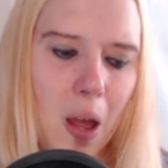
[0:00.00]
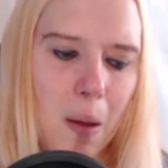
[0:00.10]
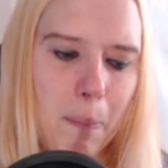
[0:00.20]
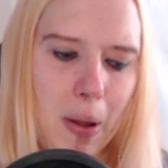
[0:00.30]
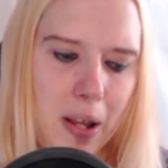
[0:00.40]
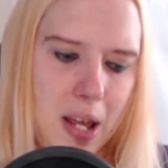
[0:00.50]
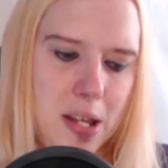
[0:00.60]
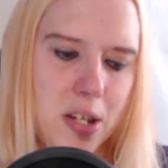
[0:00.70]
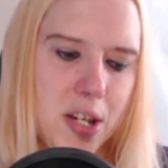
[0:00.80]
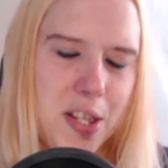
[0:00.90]
But
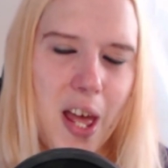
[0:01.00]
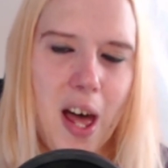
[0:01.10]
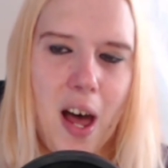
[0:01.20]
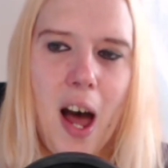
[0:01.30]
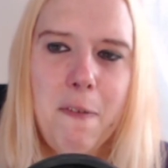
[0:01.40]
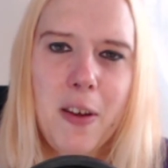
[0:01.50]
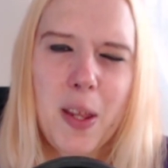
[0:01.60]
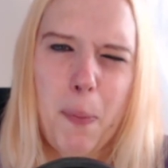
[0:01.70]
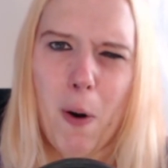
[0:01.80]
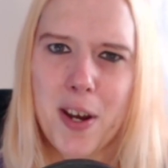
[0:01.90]
it's just I think
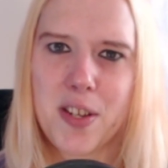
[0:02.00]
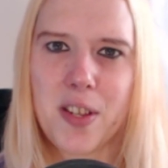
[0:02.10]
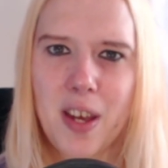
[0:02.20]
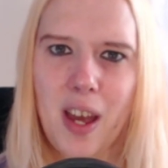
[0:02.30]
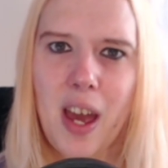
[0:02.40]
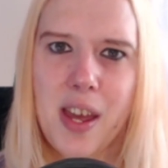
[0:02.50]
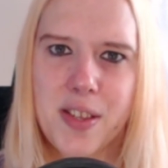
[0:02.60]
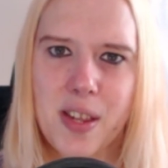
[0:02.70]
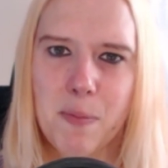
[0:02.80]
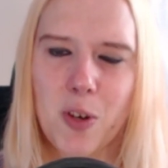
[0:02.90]
the price is
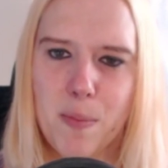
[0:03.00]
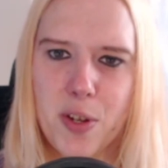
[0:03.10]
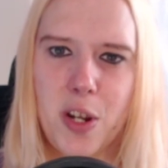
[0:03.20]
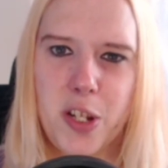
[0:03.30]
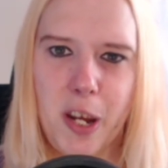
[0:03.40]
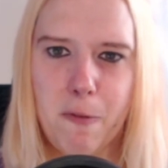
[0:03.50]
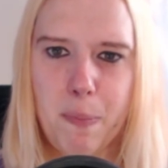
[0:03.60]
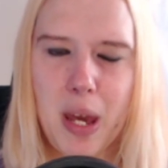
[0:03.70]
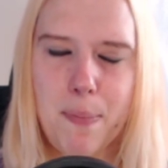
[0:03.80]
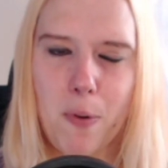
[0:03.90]
sometimes an issue for
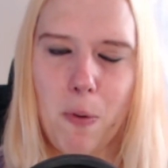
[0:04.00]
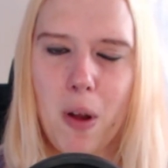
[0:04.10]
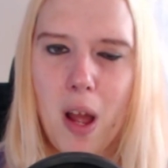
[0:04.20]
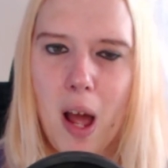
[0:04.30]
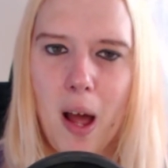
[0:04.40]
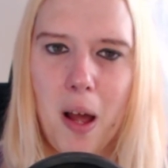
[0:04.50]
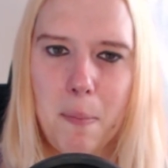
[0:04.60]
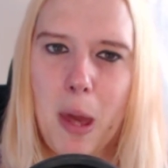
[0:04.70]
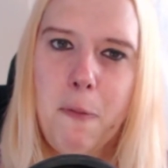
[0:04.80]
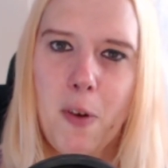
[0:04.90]
people.
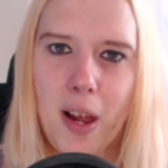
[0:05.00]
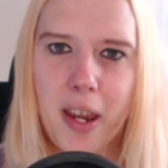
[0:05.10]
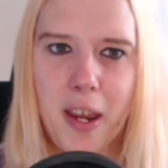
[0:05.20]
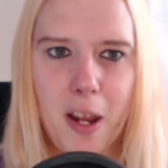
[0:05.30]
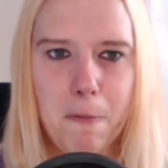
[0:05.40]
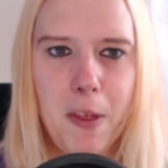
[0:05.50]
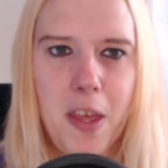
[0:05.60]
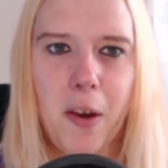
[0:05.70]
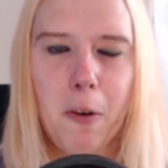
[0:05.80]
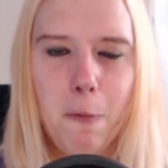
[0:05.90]
If you're lucky enough that
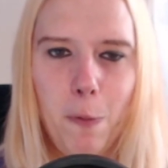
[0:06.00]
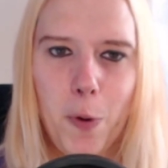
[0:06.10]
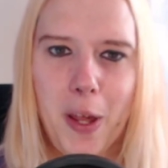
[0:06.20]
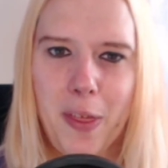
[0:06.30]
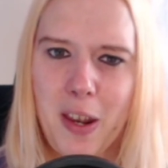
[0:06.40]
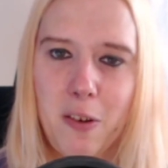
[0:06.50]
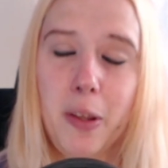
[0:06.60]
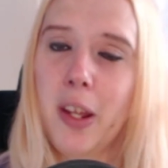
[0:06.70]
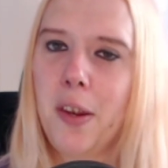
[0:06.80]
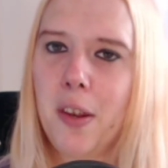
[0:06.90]
you can afford it,
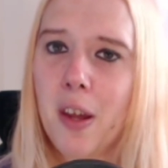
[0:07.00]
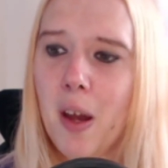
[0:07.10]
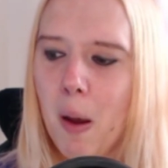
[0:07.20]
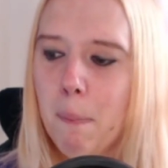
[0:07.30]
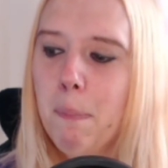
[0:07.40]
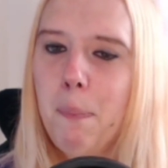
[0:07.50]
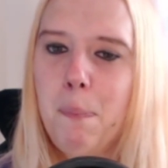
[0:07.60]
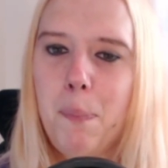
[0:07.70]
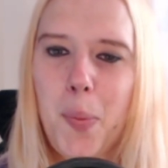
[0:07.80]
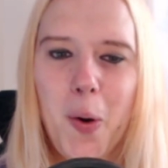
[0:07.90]
then
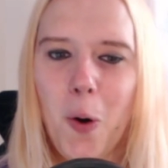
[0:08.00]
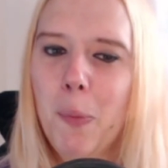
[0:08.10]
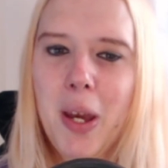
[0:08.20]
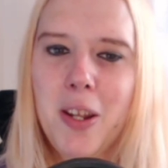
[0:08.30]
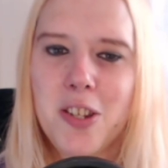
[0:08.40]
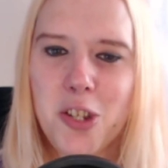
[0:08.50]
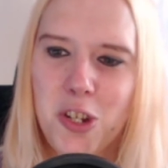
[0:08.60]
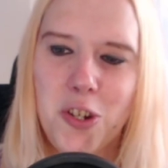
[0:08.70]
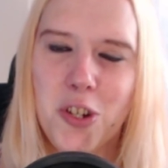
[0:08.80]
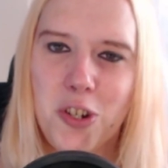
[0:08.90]
by all means
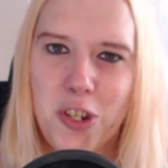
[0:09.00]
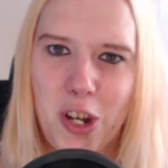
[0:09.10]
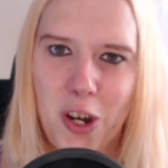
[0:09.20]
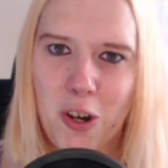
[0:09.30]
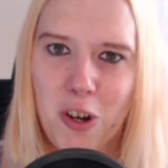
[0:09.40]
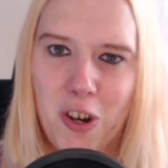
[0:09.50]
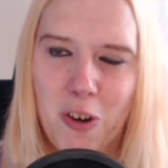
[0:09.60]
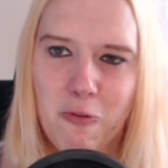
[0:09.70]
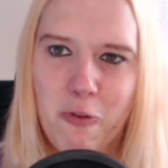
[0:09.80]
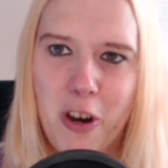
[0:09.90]
you should
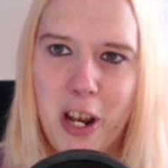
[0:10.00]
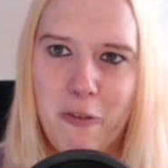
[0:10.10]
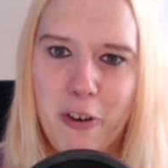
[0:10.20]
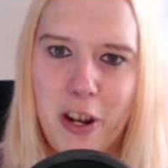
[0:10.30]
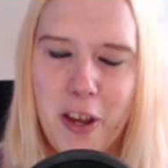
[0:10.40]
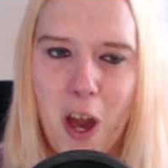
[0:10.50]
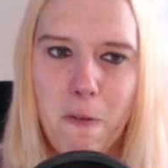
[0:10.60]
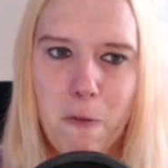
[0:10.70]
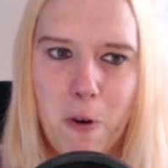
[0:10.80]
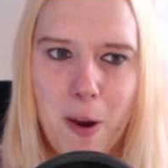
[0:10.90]
really go
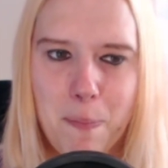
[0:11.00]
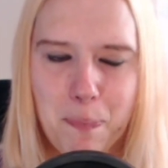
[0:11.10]
for it.